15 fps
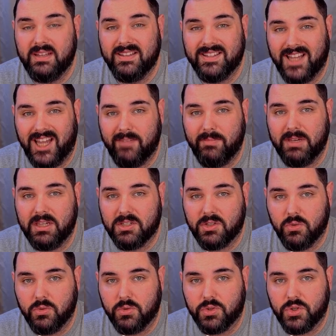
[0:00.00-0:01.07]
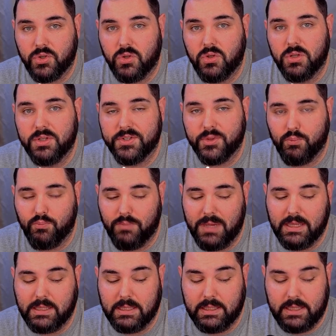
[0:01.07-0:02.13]
Timing is crucial, so
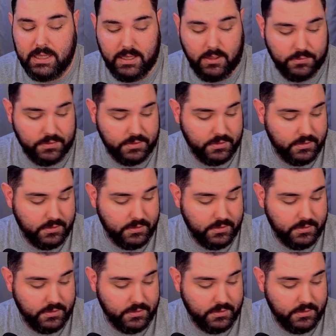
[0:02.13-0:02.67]
make it count.